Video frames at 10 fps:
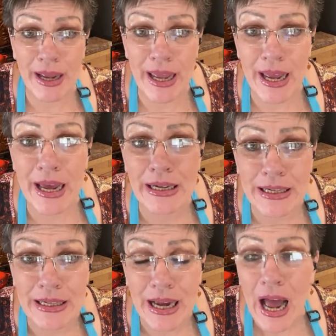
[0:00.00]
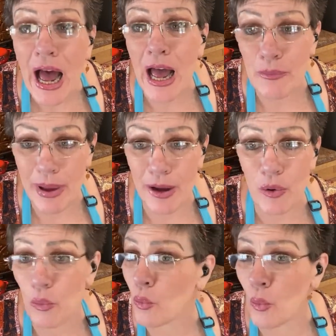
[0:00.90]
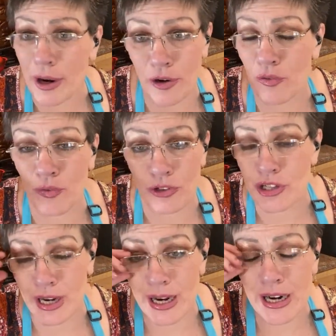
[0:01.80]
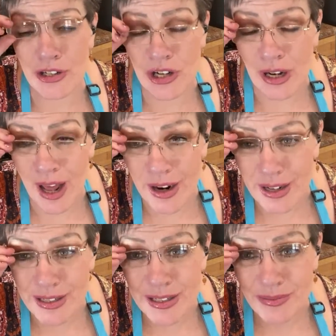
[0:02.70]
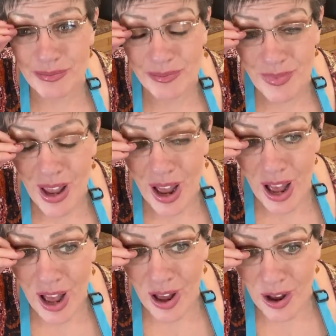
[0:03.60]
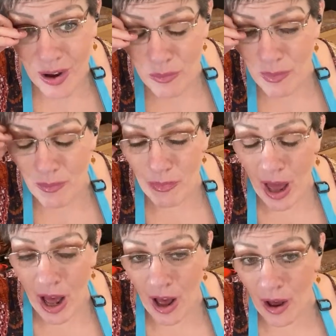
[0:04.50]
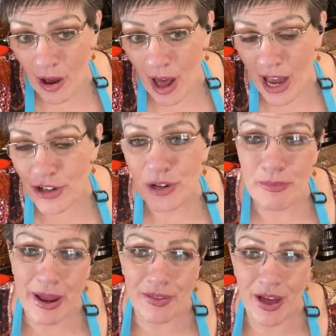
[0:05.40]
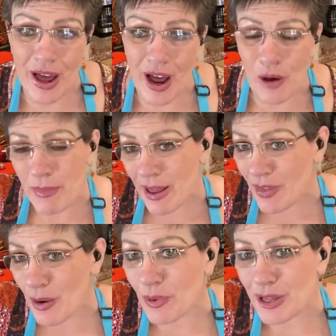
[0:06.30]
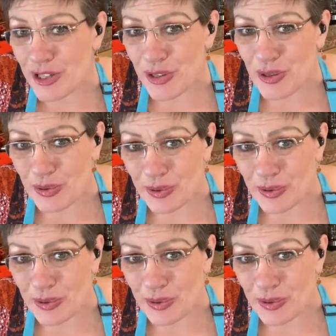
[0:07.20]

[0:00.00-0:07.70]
monkey. I make wonderful chicken enchiladas. I should make that. I'll make that real